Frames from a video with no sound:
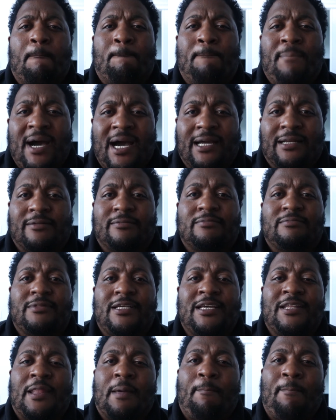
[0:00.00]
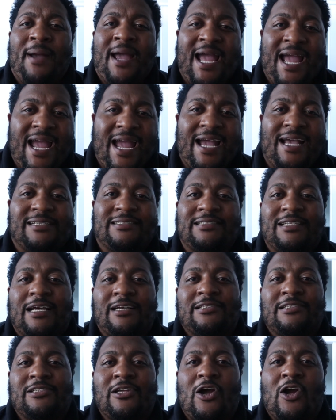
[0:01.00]
But in the past, I'll
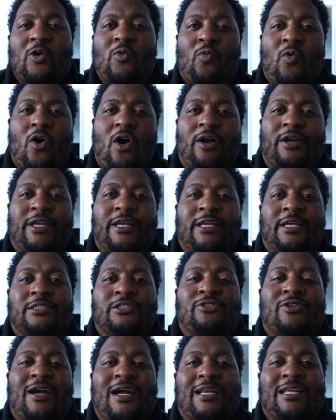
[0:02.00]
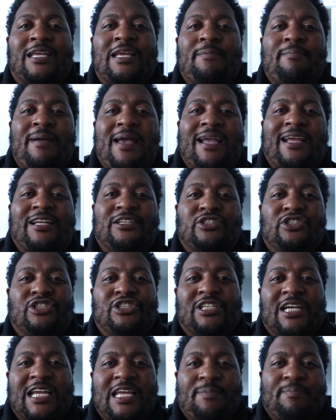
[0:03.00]
start walking and try to get back in
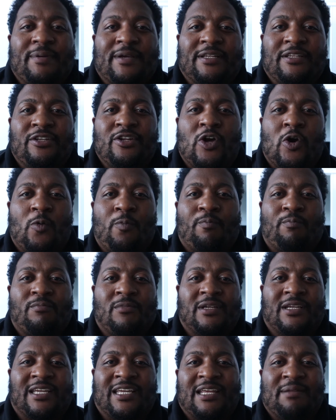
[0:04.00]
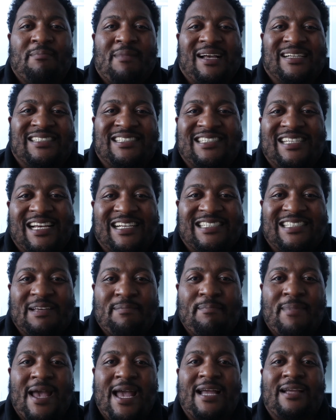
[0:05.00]
shape and, you know, get my sexy
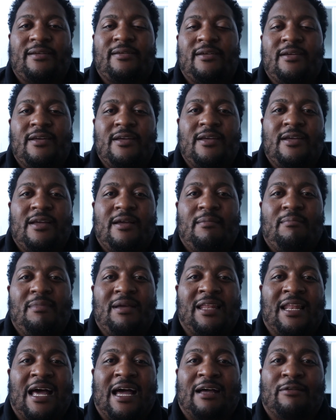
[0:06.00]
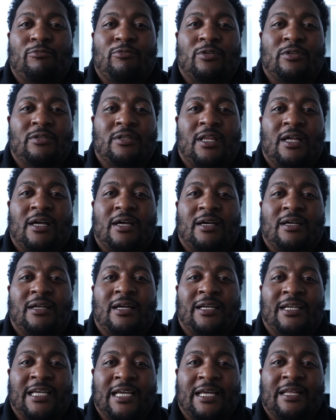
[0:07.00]
back. And I will,
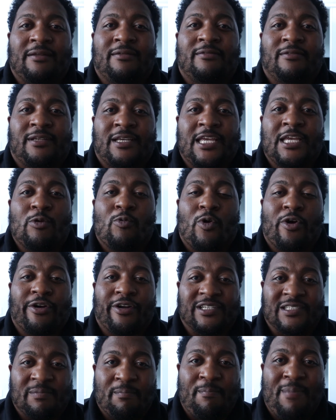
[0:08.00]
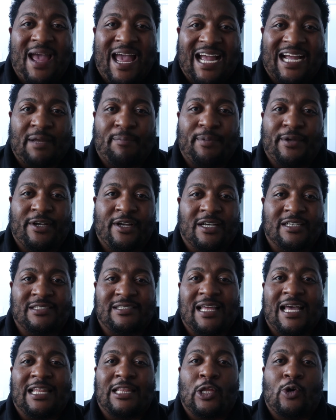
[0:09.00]
again, keyword is back, because
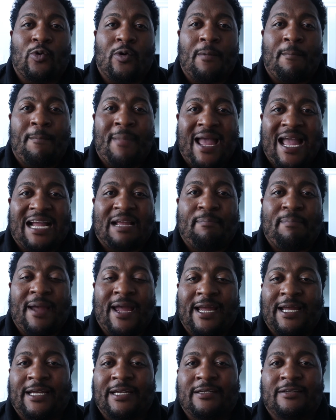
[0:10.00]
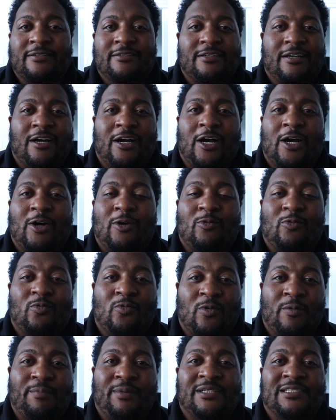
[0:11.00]
that lower back pain
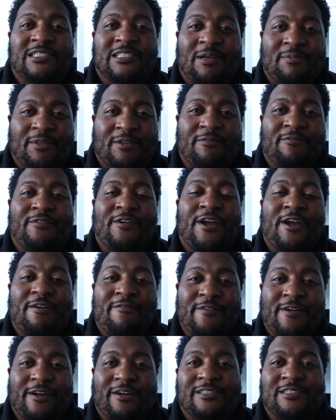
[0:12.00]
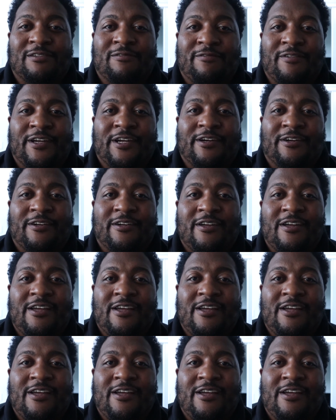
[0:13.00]
will be something very, very severe,